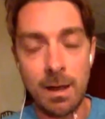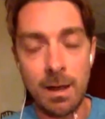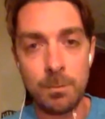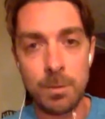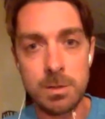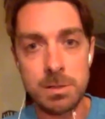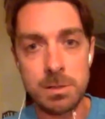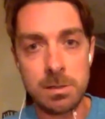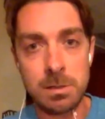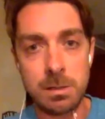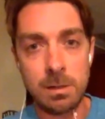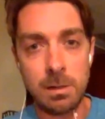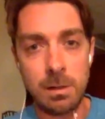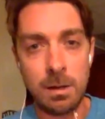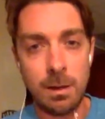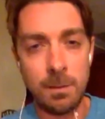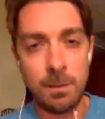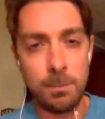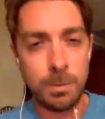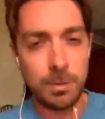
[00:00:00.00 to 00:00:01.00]
which
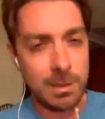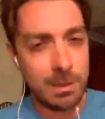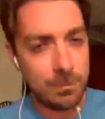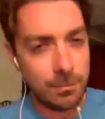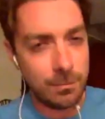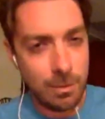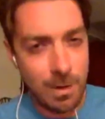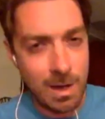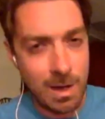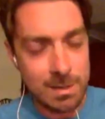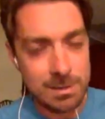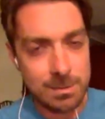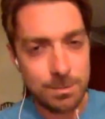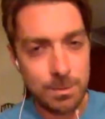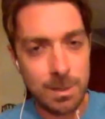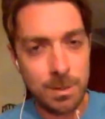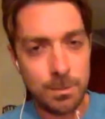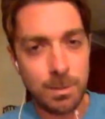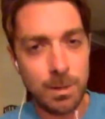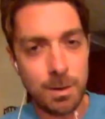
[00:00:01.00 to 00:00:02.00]
I believe you asked
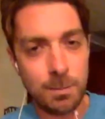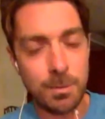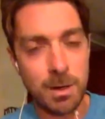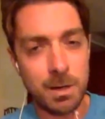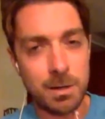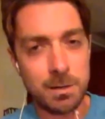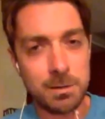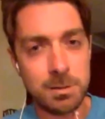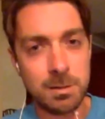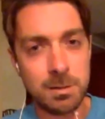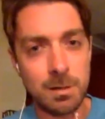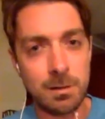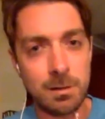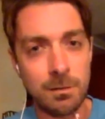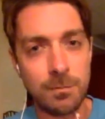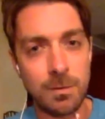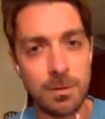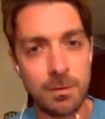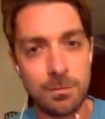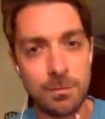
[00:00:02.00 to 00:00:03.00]
me, but I'm not sure
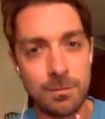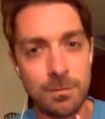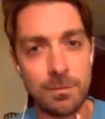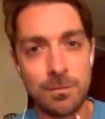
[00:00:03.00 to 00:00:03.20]
if you